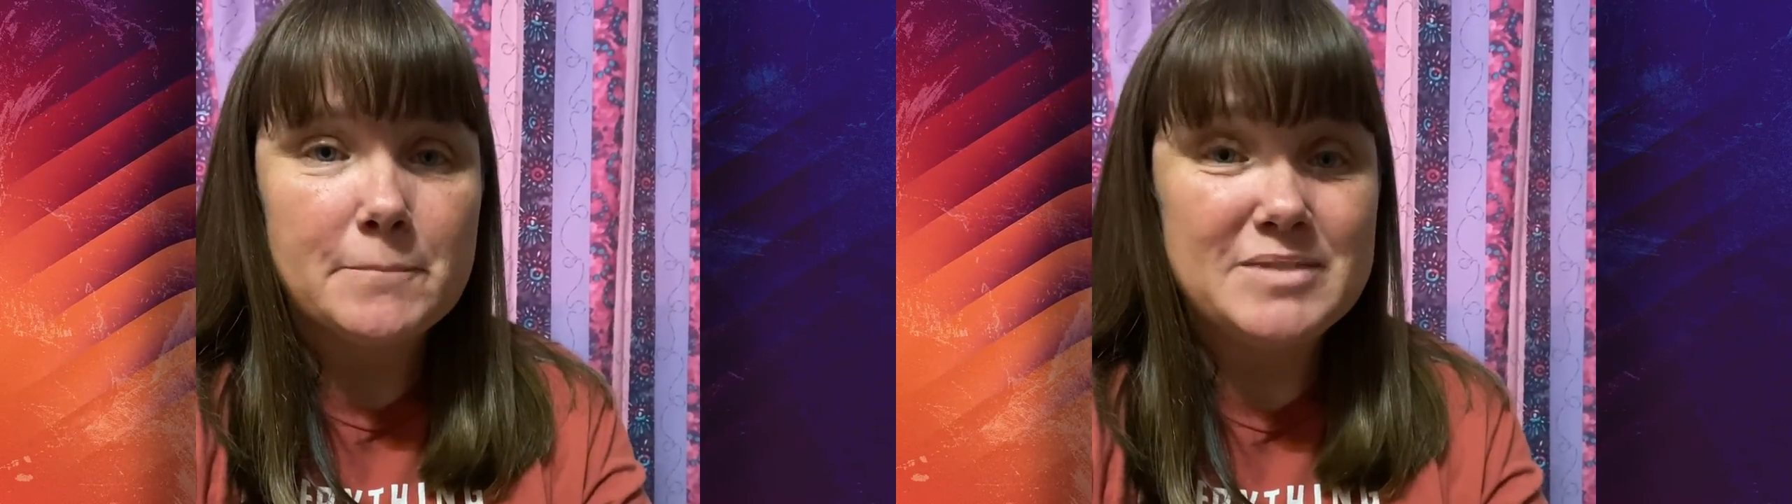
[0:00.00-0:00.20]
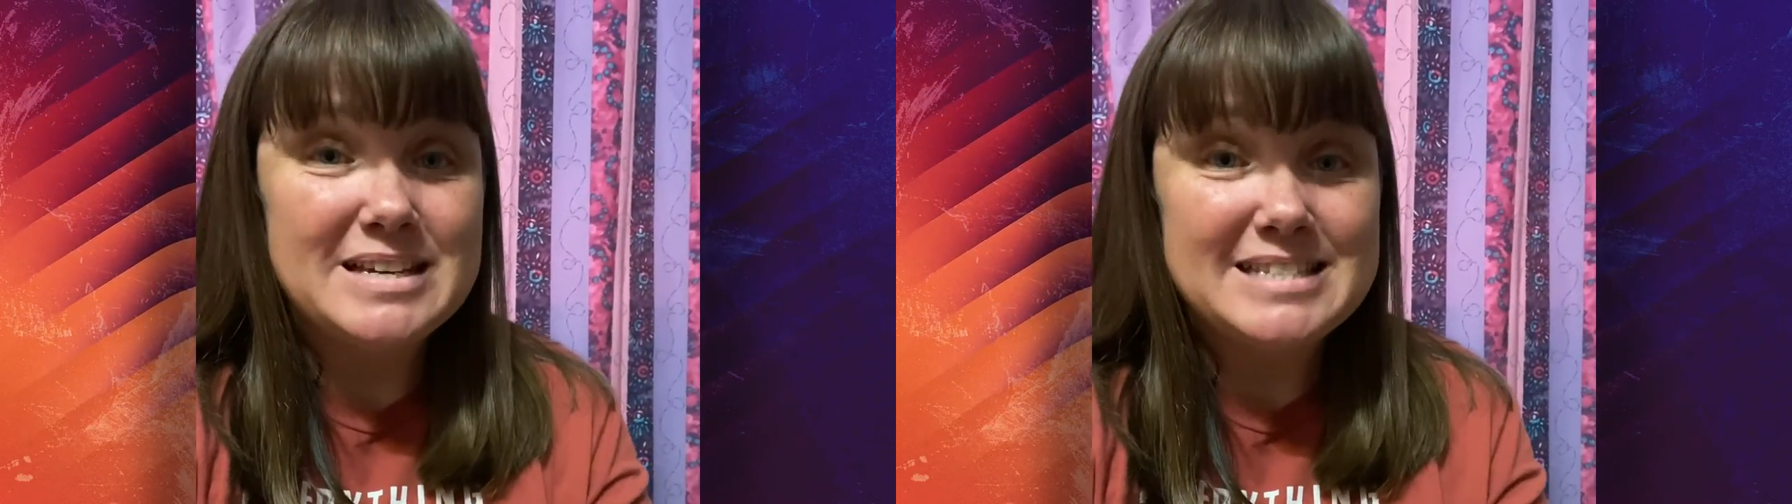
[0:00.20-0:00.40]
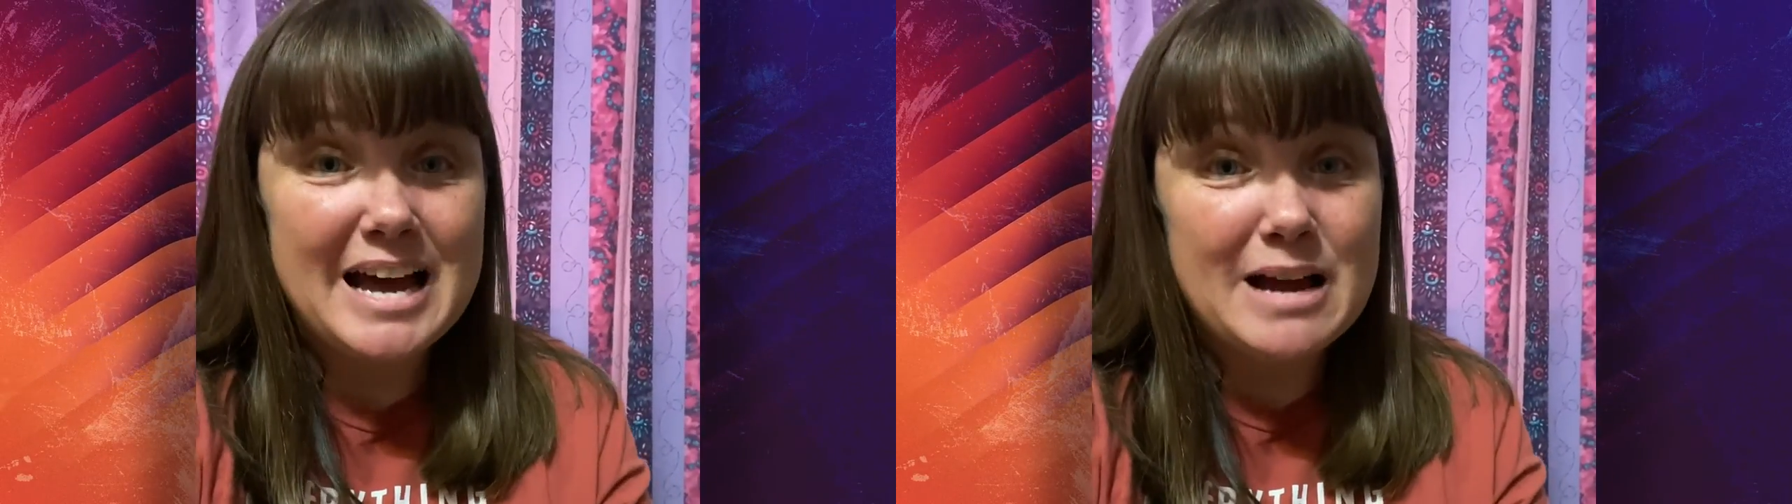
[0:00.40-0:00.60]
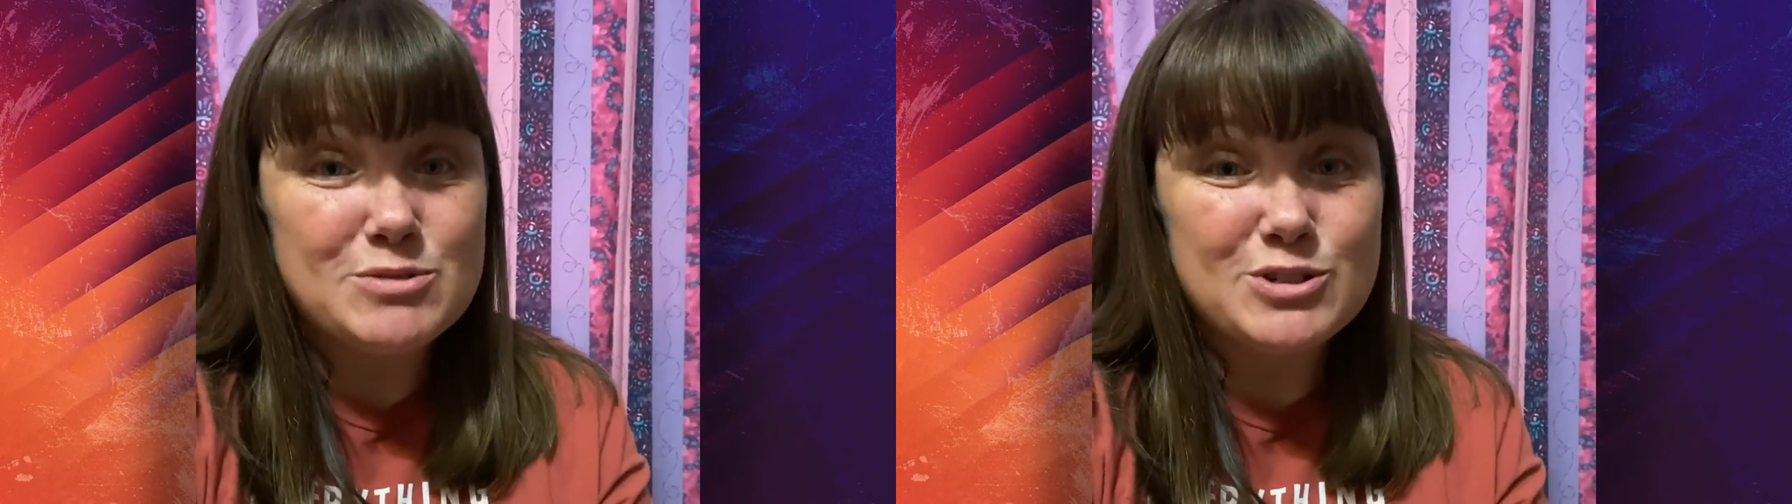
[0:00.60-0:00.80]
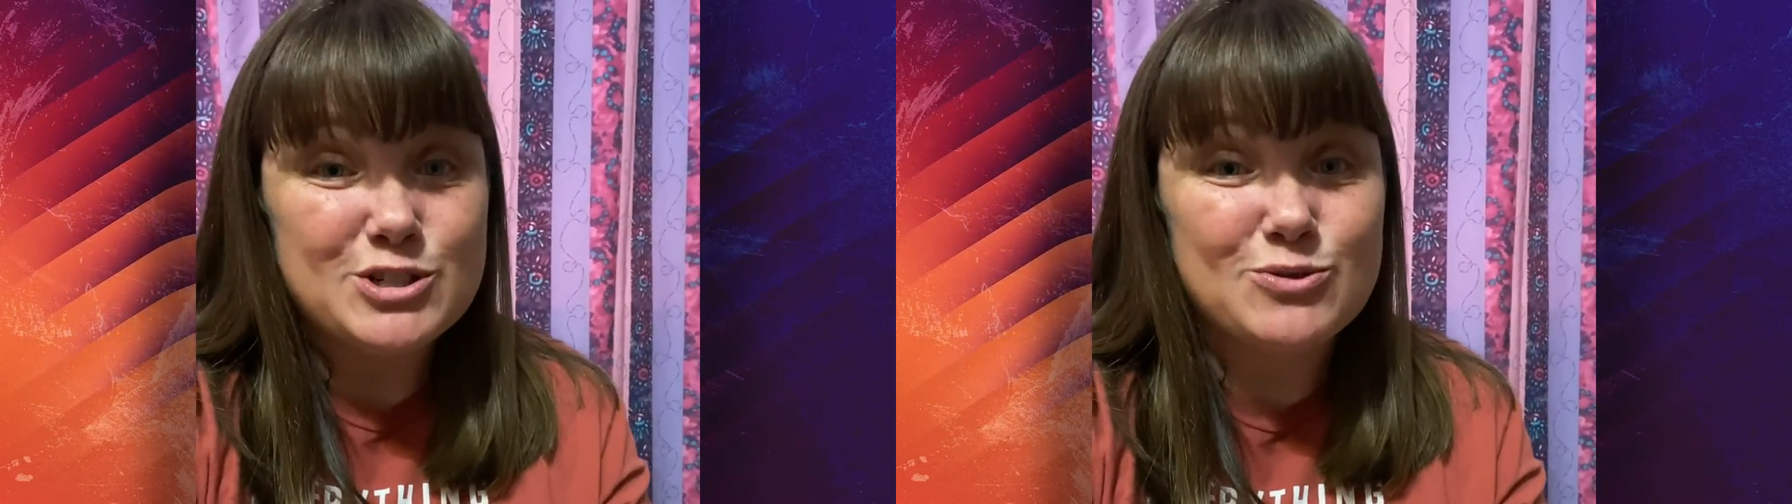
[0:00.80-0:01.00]
These times
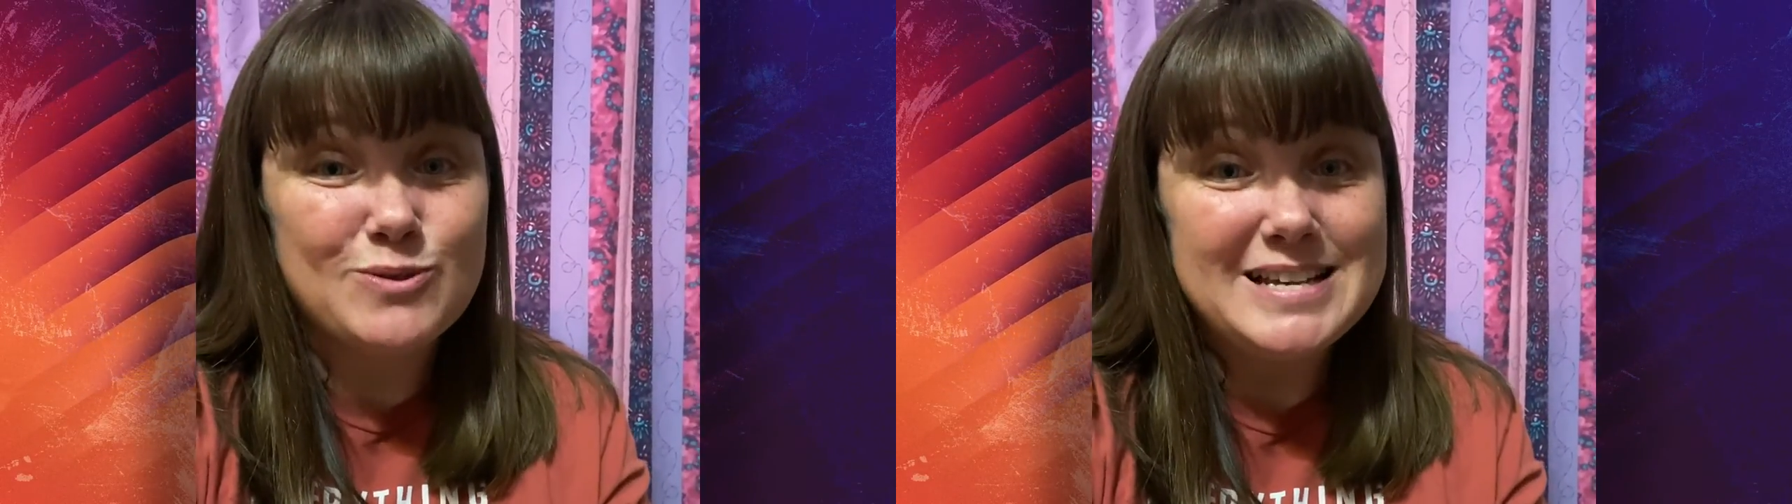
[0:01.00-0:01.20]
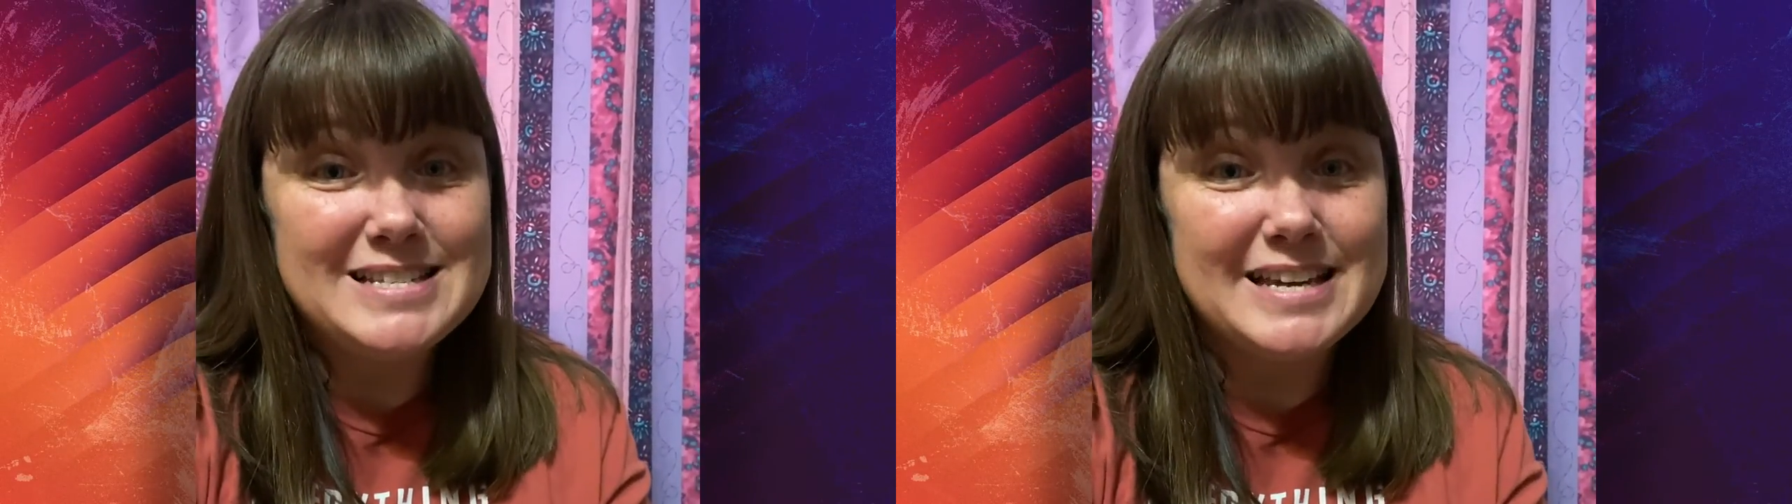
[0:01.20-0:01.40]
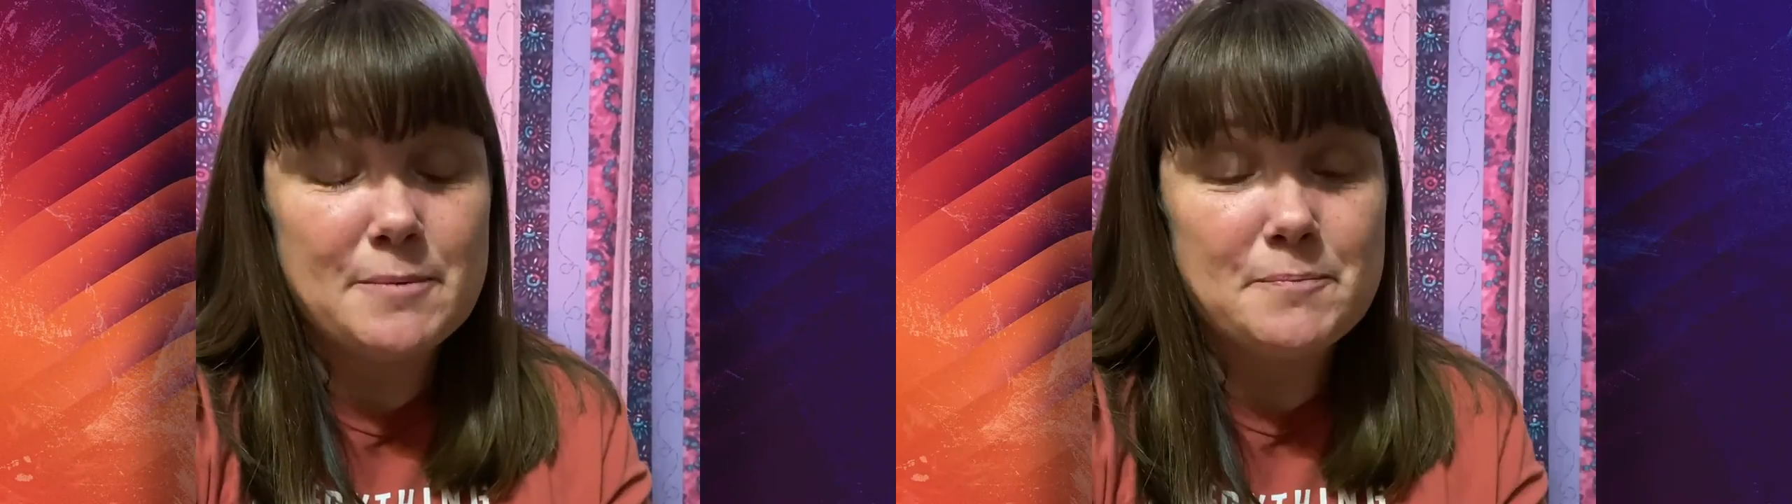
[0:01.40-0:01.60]
are just crazy.